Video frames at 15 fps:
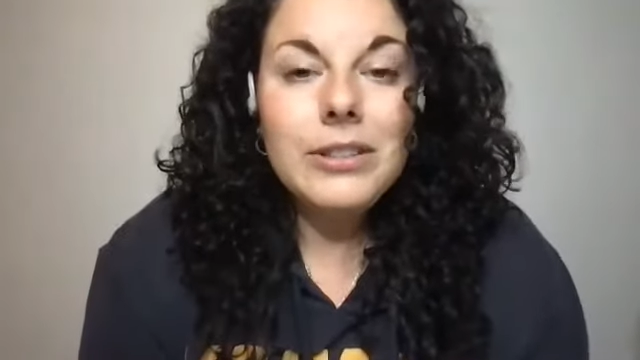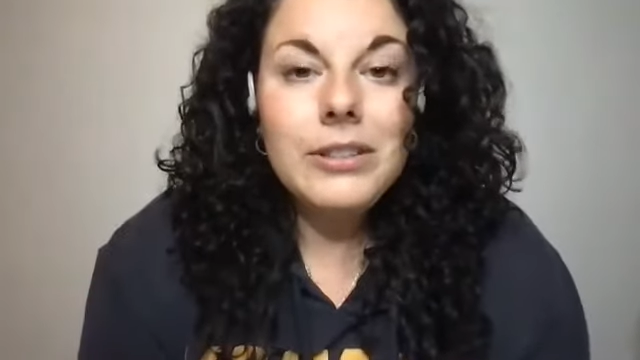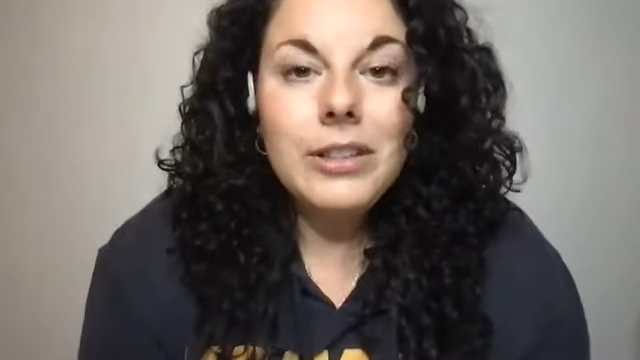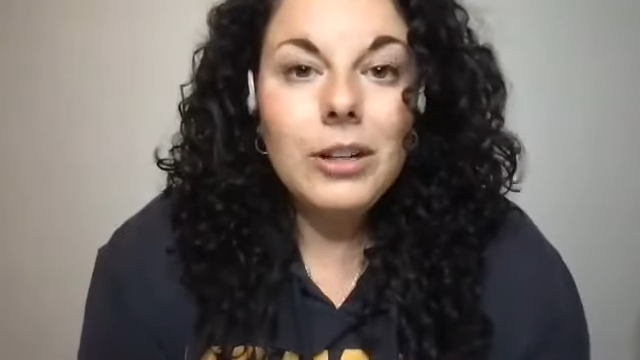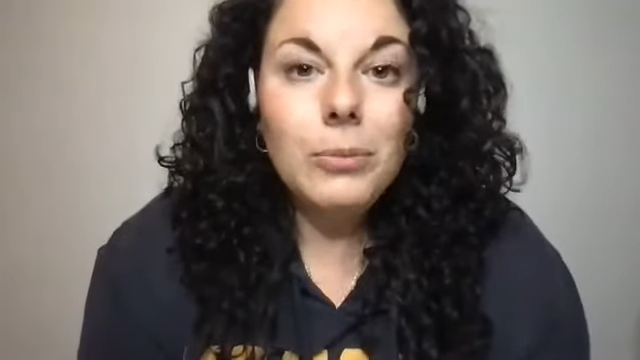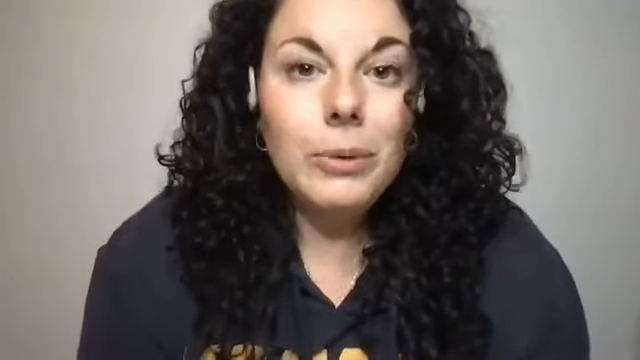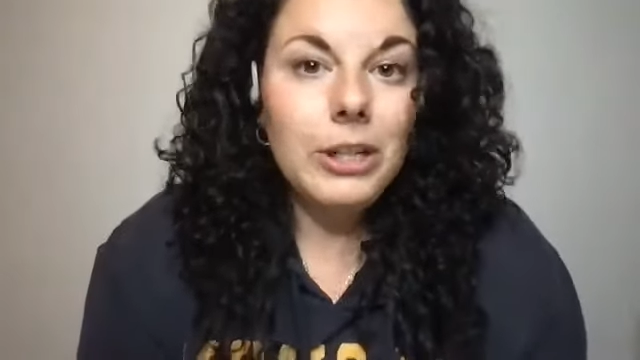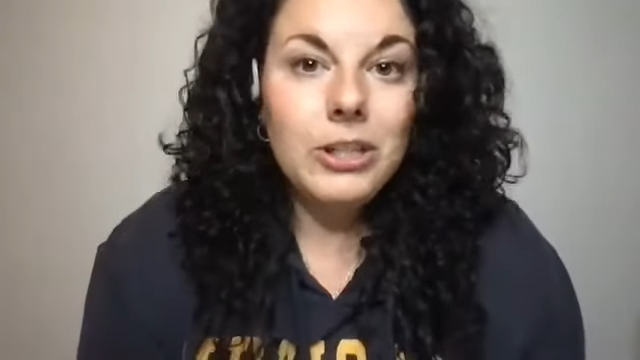to
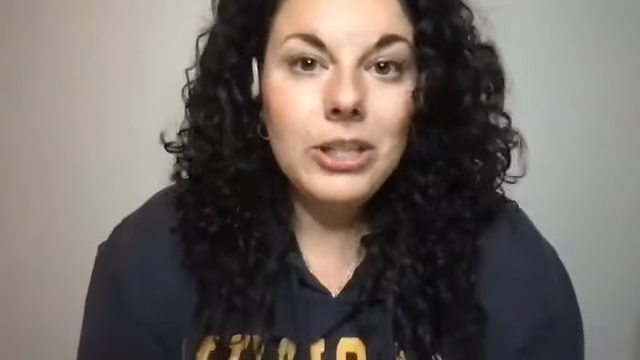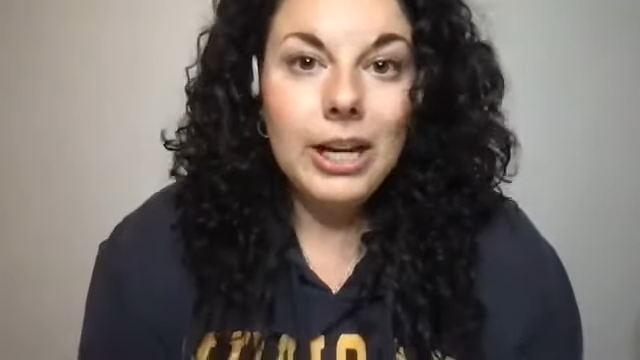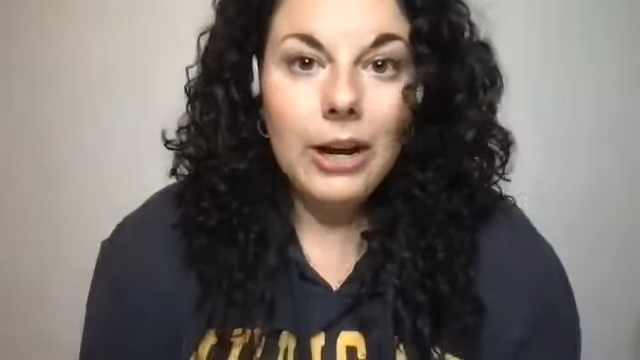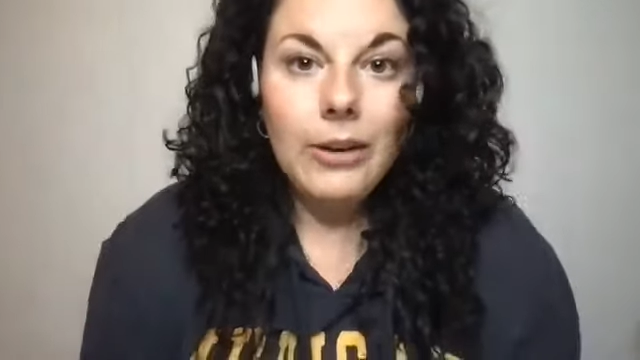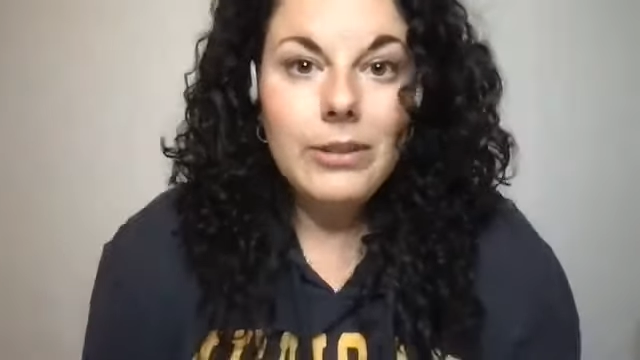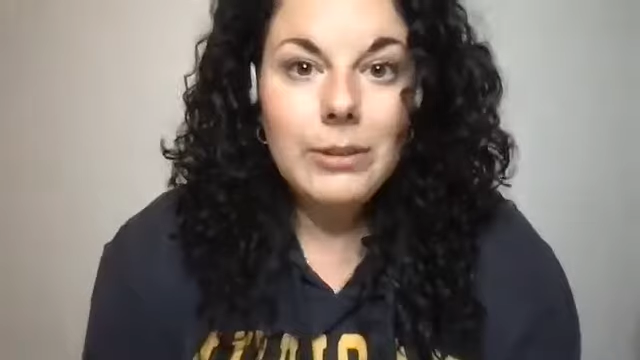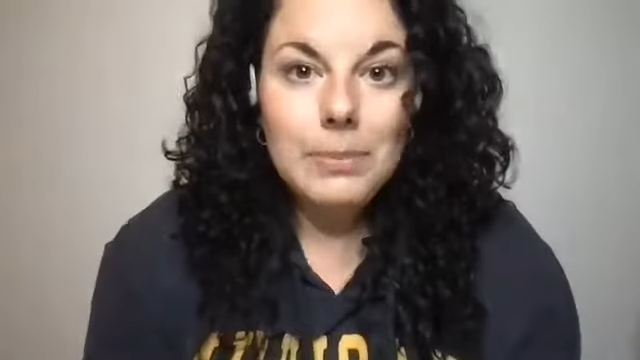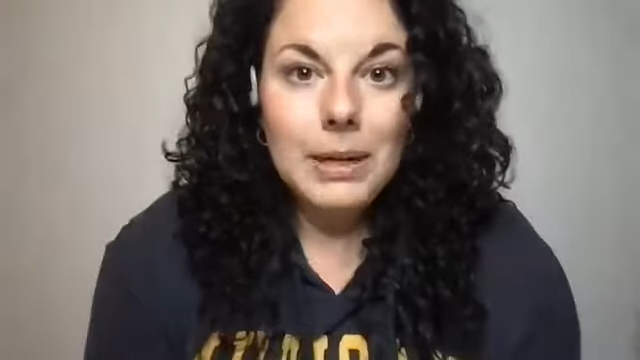start
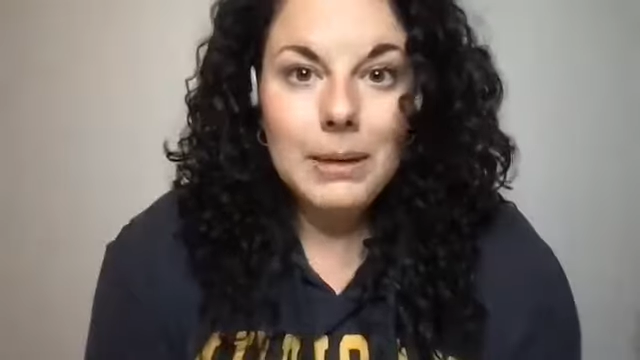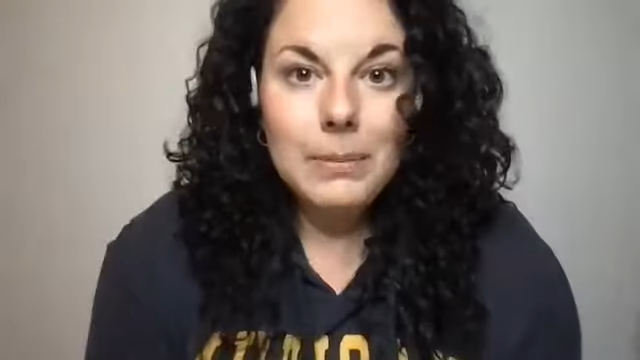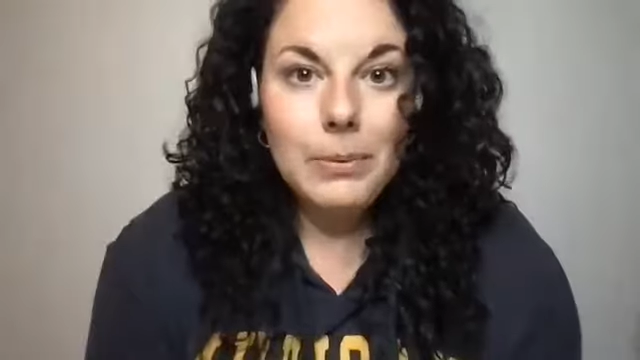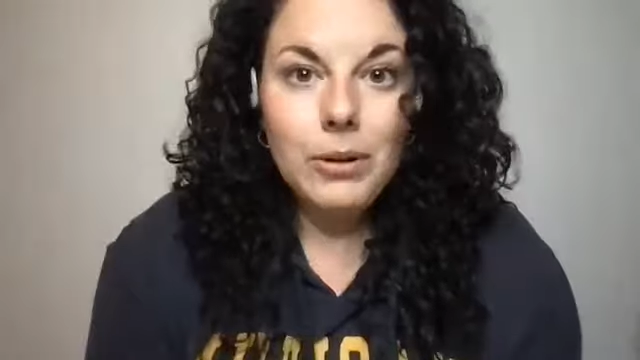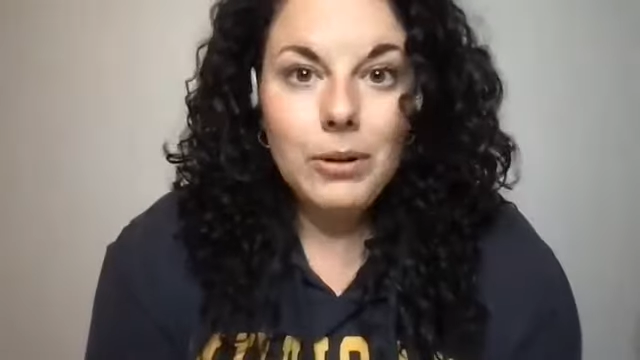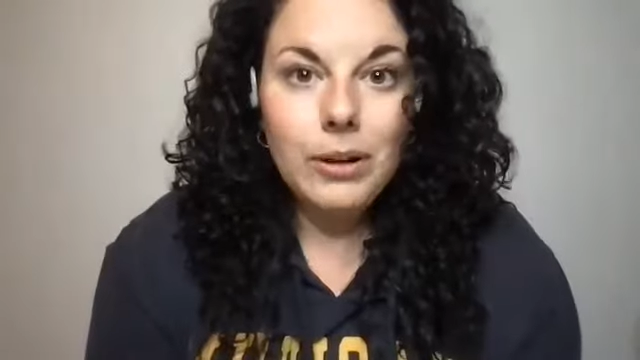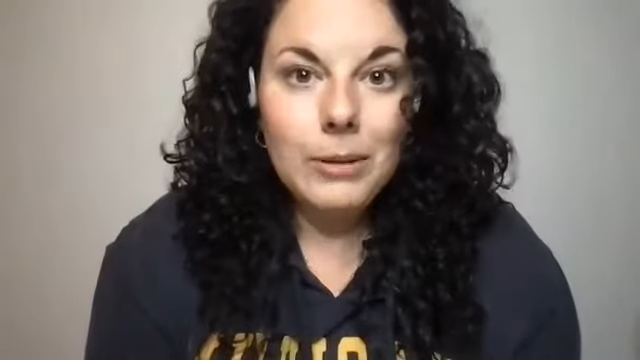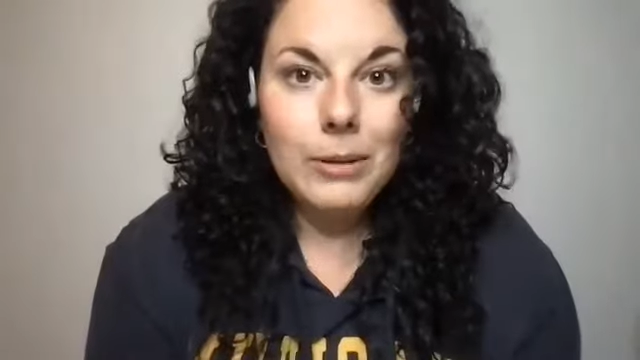reaching out to
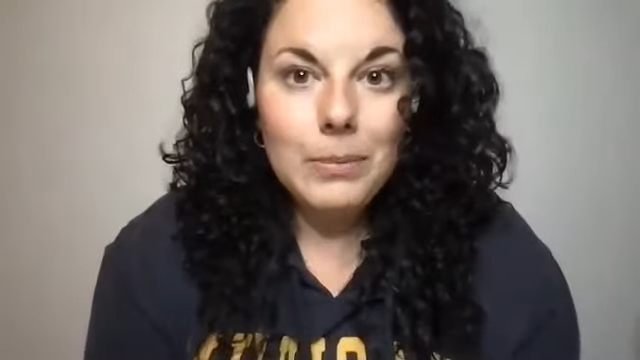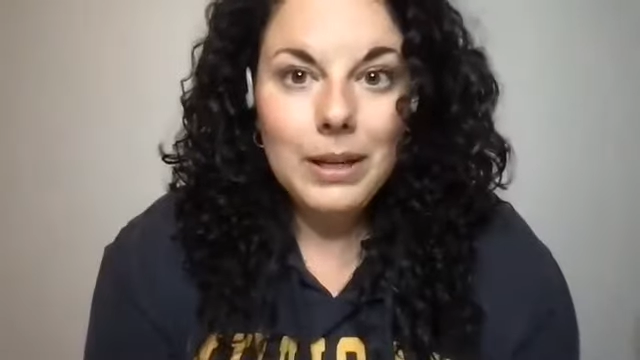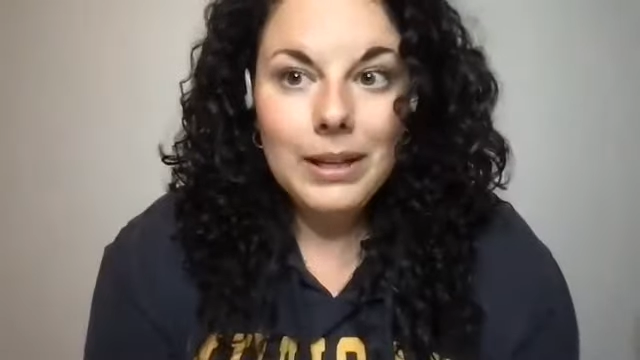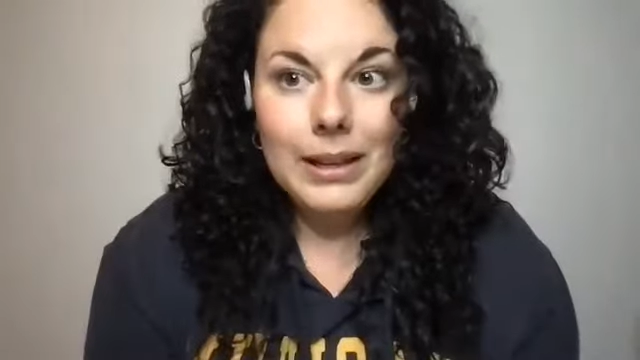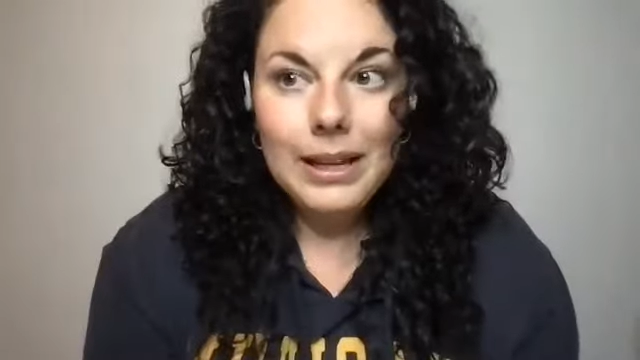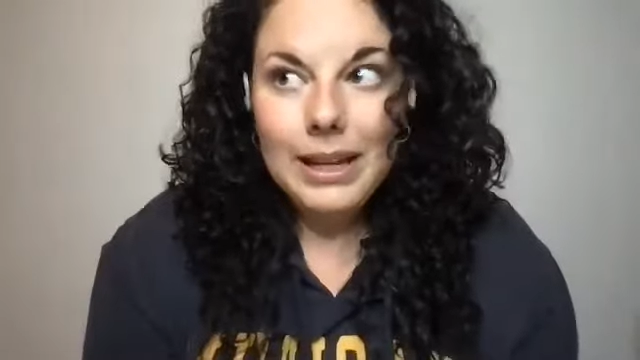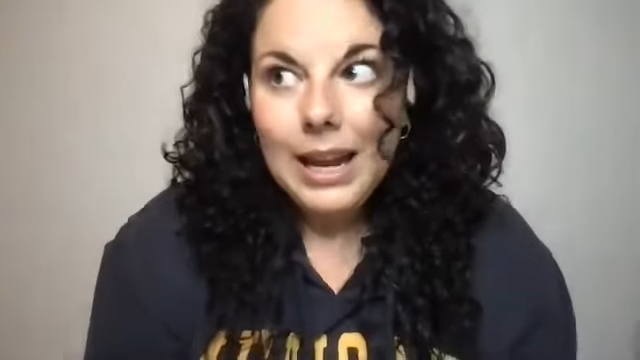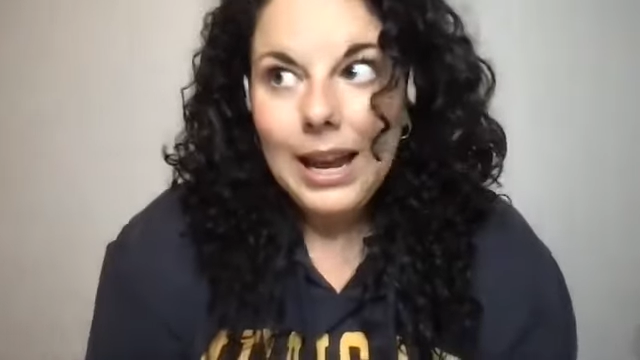people and
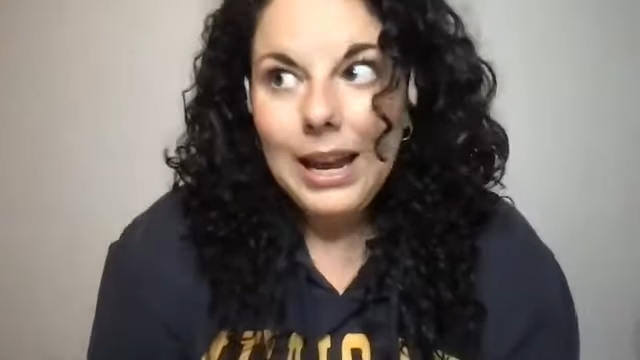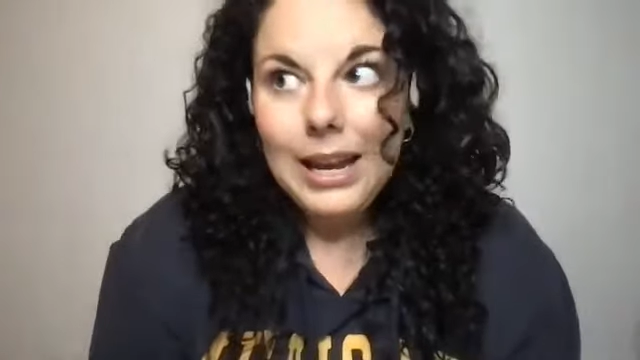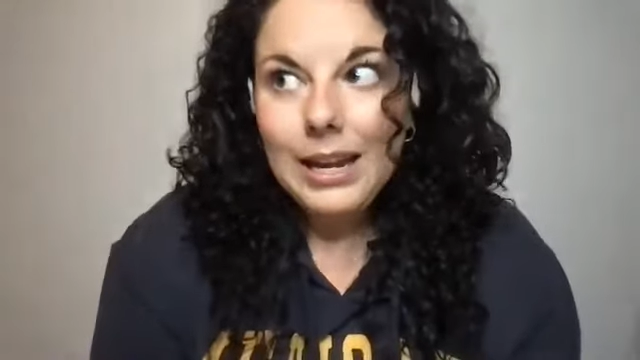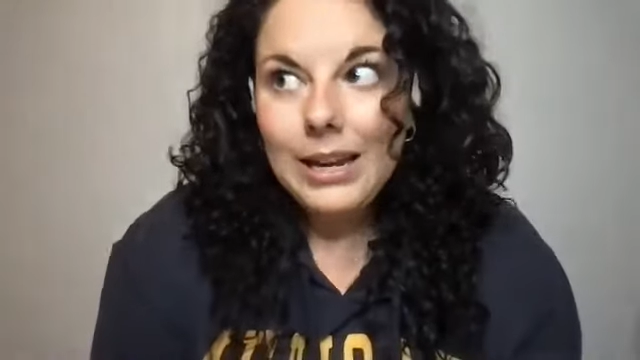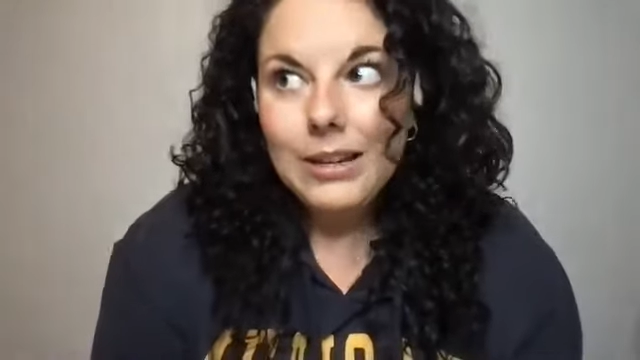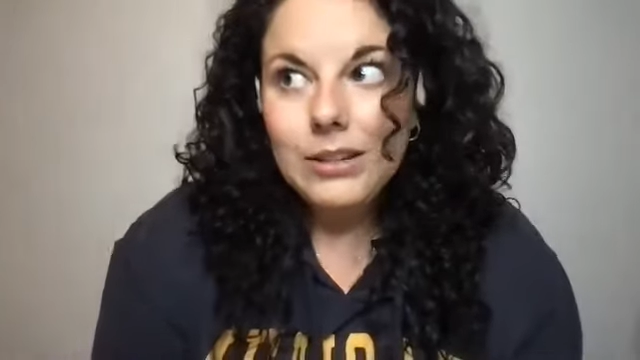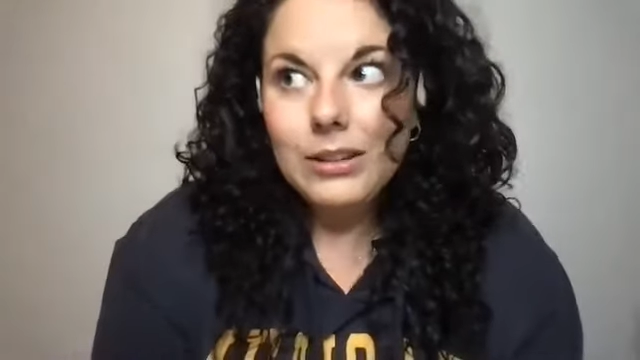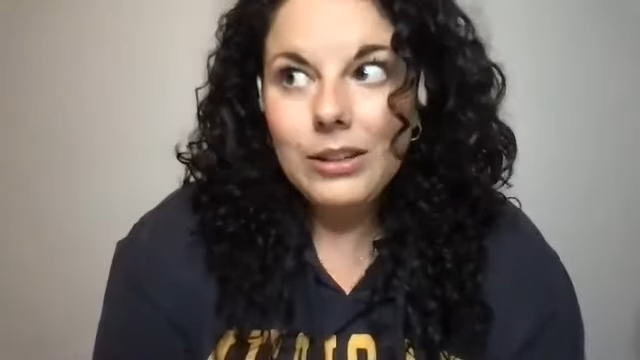being like, hey,